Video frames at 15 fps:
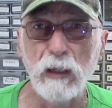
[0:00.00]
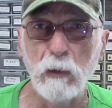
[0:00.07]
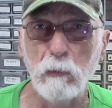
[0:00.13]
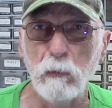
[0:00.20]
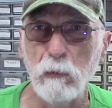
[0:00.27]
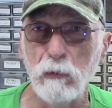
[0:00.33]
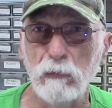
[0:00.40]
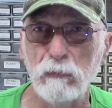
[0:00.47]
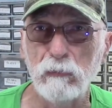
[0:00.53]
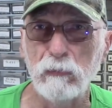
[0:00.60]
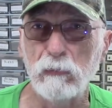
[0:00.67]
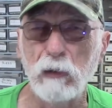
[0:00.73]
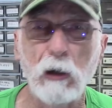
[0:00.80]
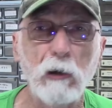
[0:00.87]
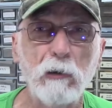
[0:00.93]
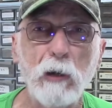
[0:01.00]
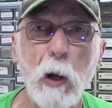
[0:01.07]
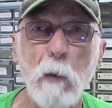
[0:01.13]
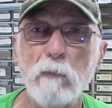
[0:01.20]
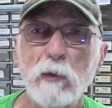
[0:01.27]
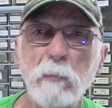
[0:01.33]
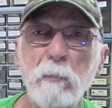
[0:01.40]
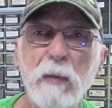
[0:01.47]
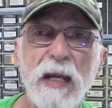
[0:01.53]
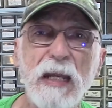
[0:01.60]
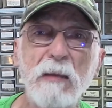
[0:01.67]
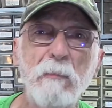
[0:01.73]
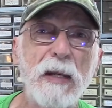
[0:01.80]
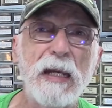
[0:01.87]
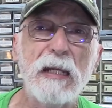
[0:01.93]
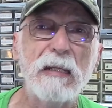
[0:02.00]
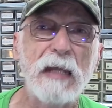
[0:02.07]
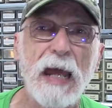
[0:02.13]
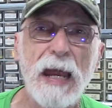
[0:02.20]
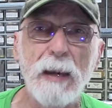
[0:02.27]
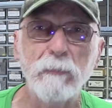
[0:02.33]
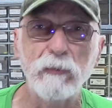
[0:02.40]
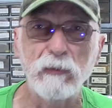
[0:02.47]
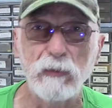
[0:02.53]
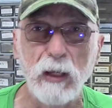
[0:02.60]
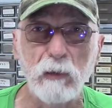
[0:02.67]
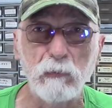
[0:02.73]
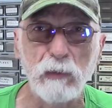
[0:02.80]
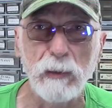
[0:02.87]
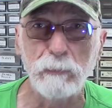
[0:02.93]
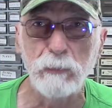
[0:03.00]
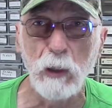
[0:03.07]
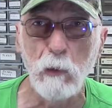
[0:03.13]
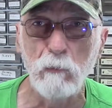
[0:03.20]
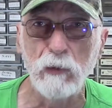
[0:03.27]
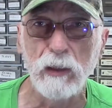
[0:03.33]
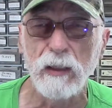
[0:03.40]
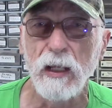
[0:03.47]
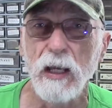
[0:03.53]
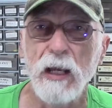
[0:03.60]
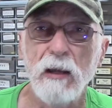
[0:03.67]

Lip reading: It was turned over many, many times as I tripped over it,